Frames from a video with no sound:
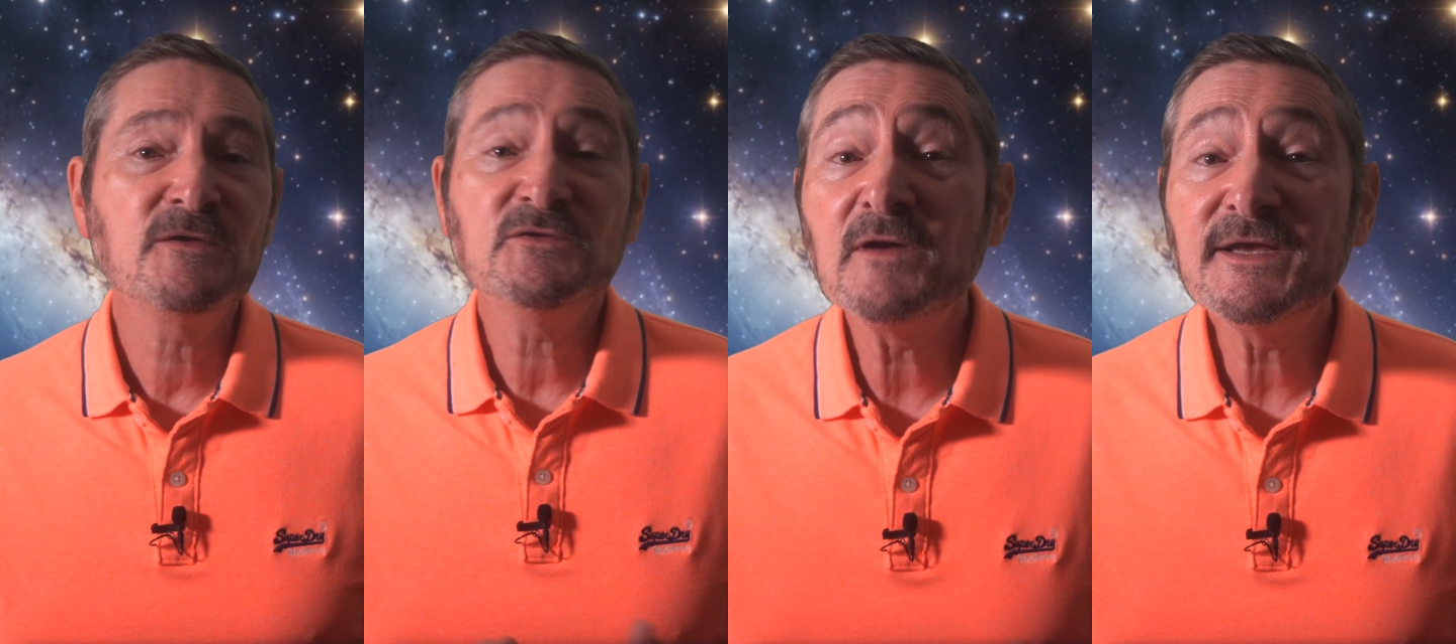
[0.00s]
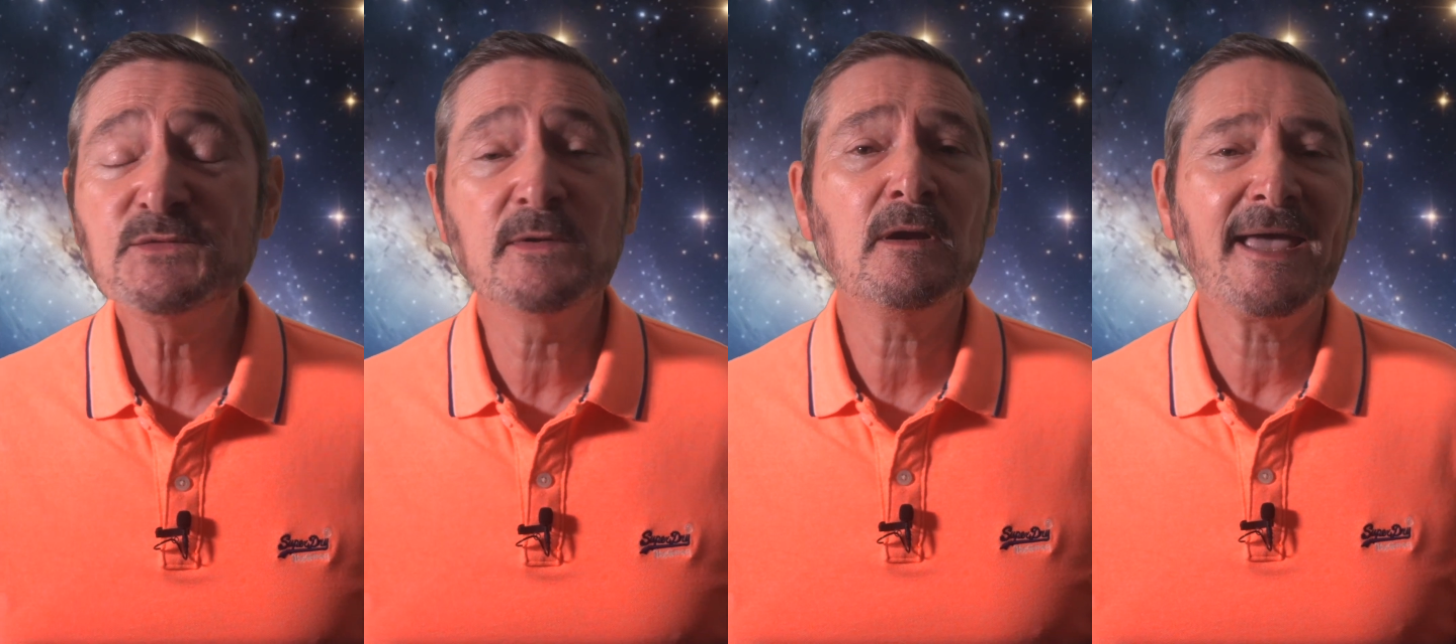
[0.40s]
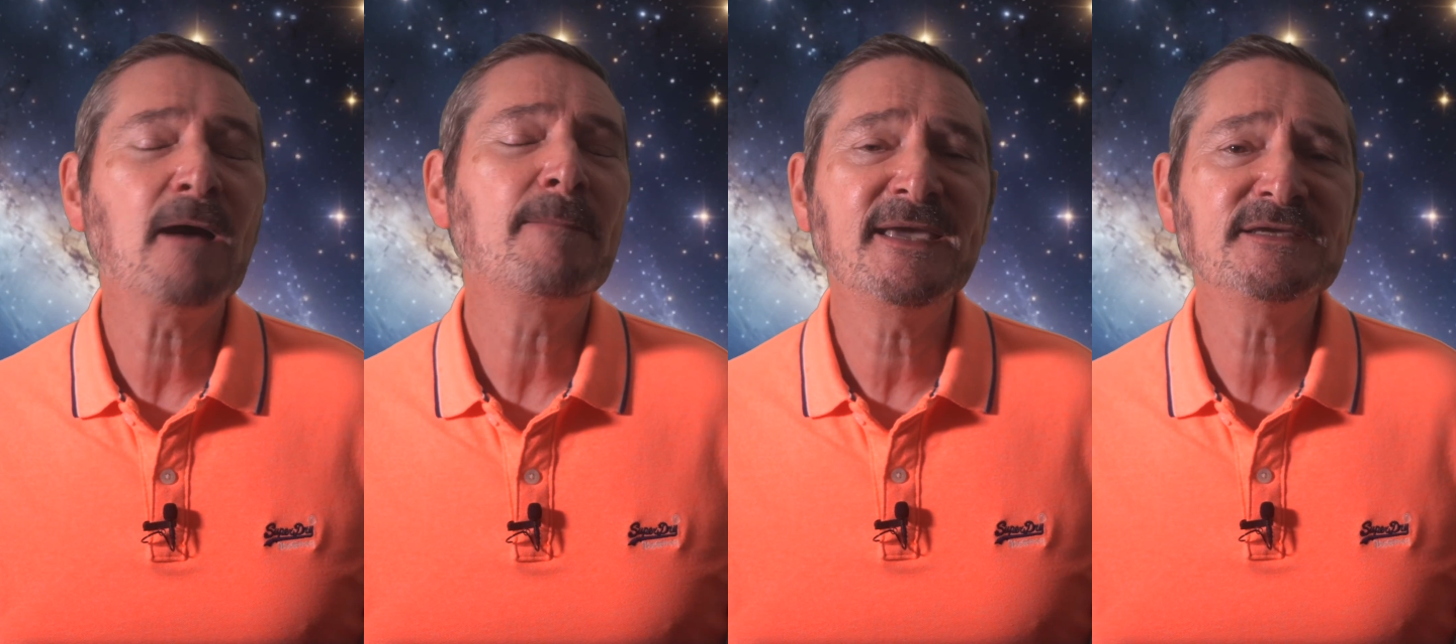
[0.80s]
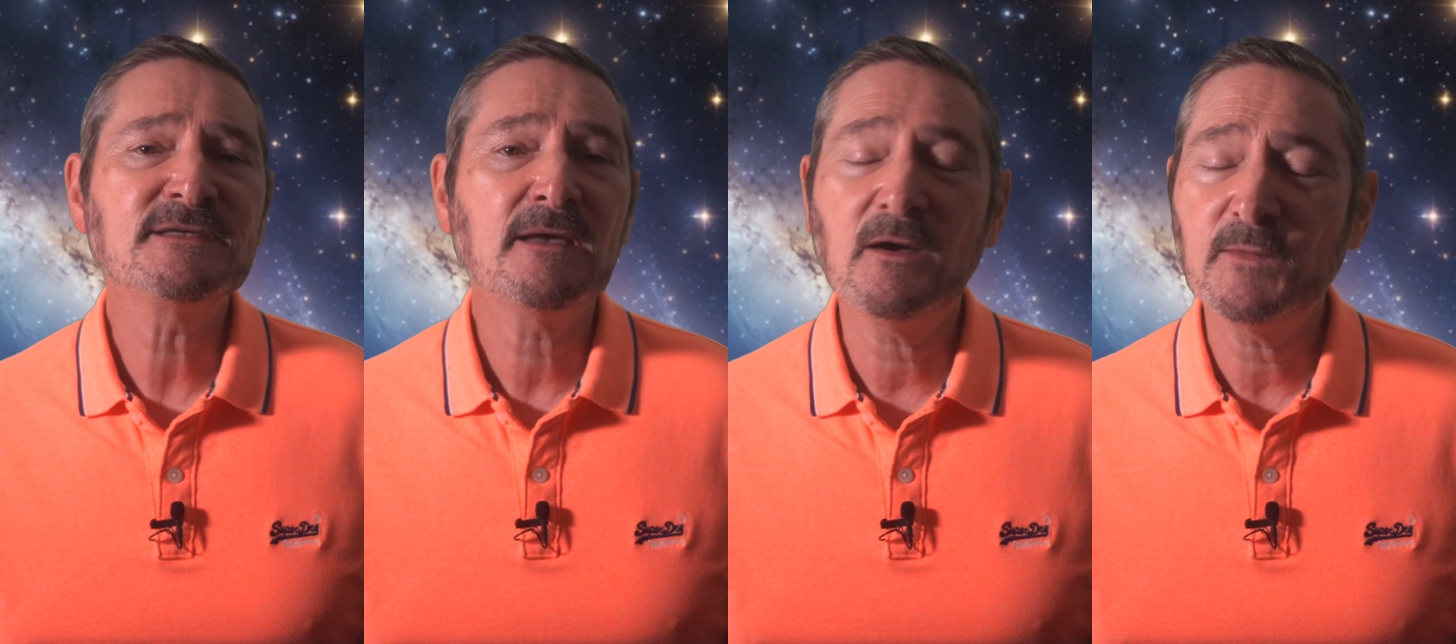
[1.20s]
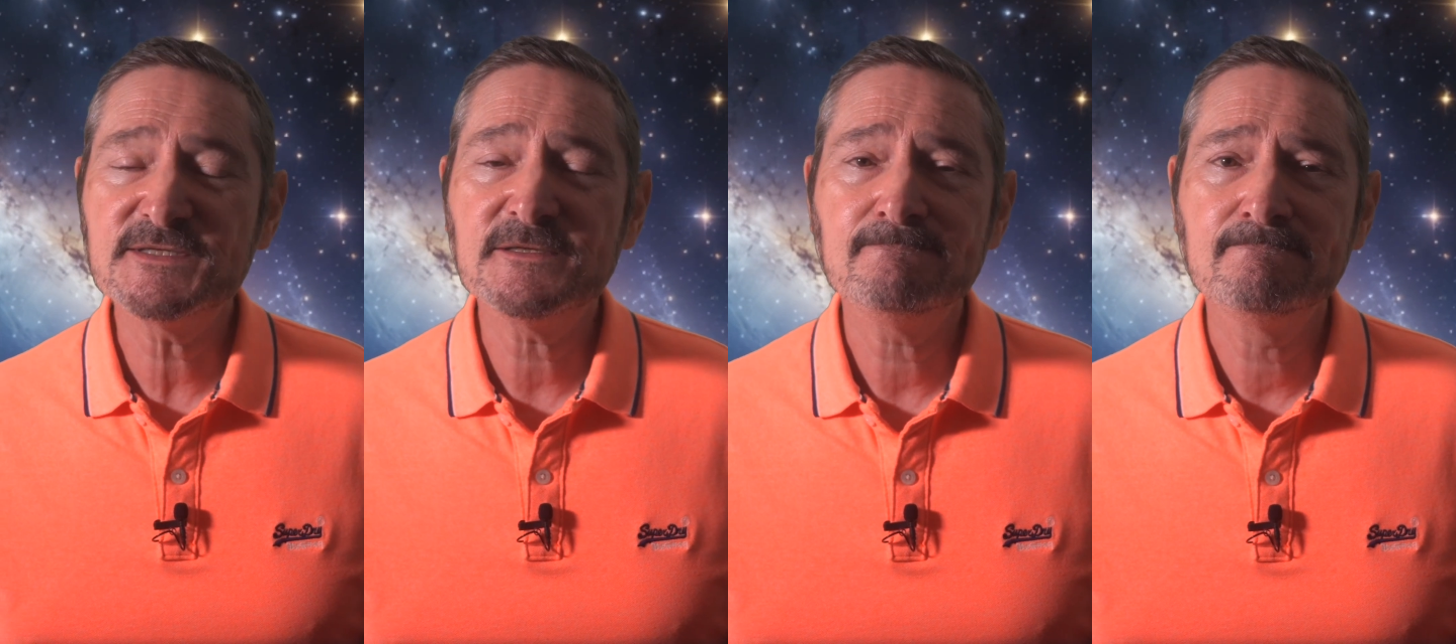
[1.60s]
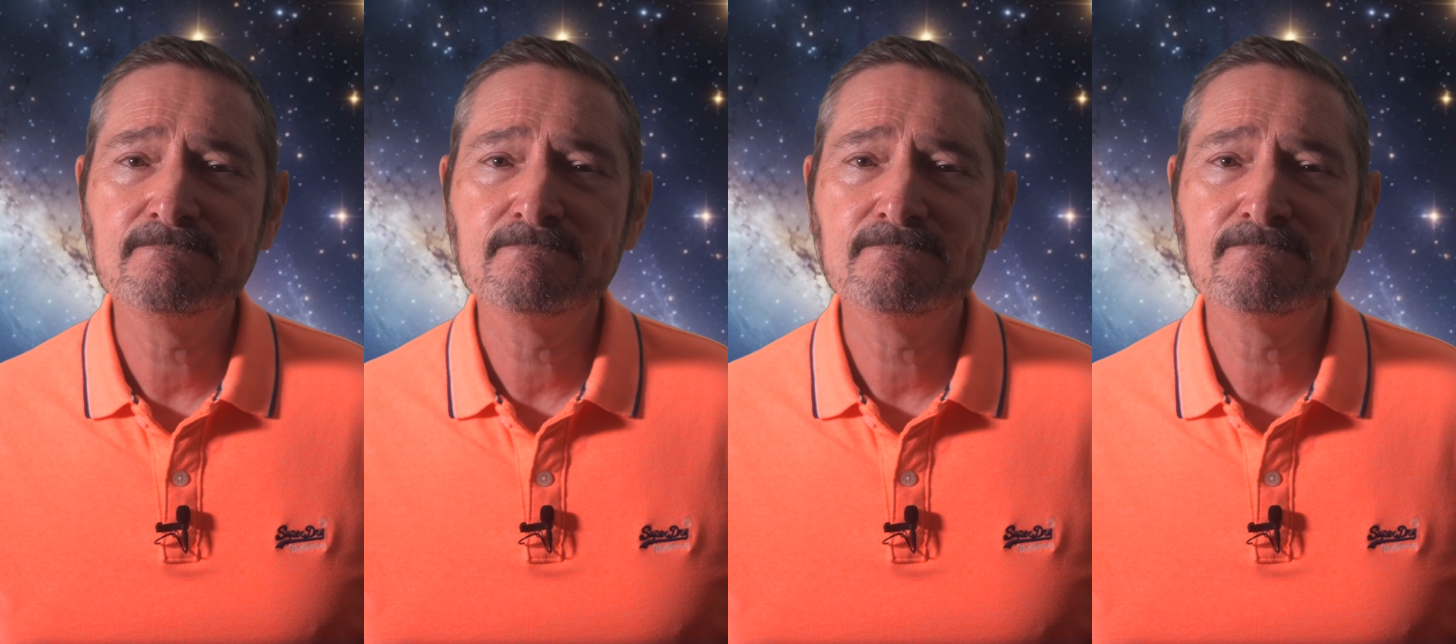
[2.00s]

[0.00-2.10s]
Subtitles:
knowledge will outpace our wisdom.